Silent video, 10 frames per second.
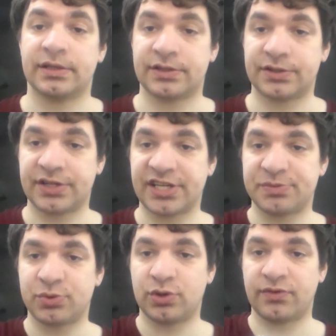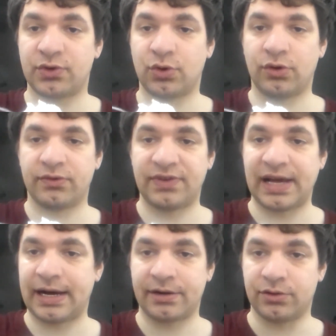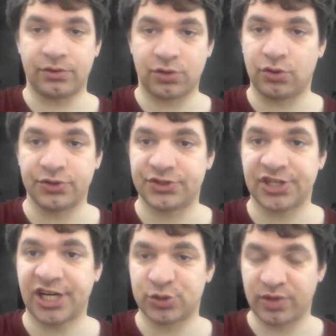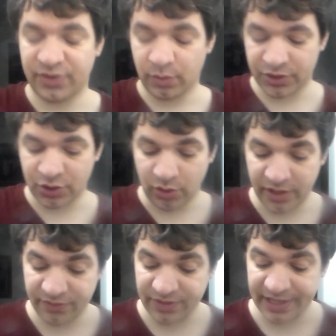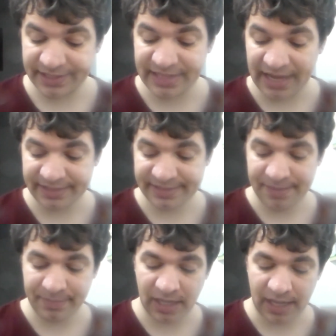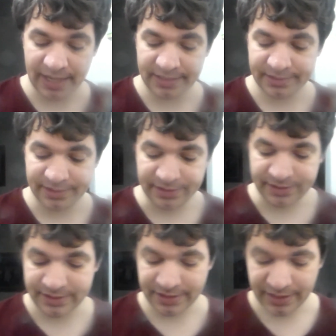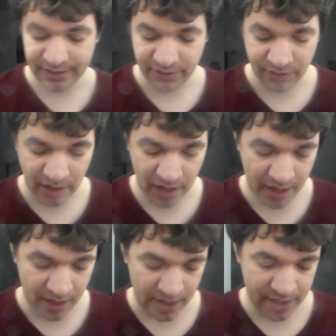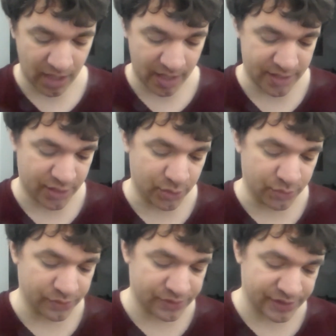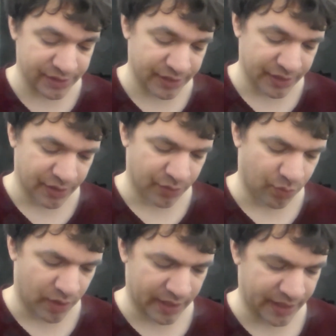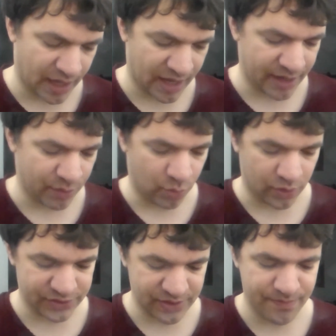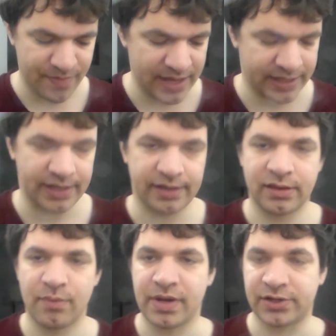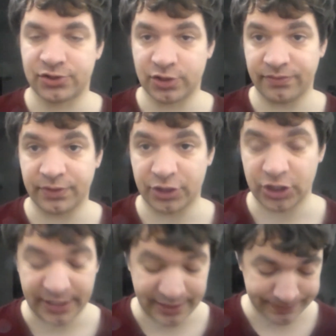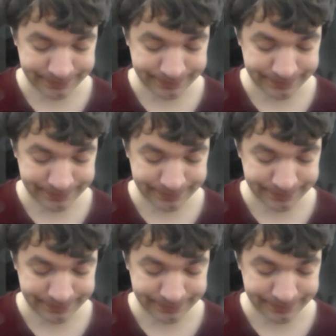Teaspoon of corn flour or cornstarch, whatever you want to call it, of the exact same kind that I used when I was making the mixture for the chicken.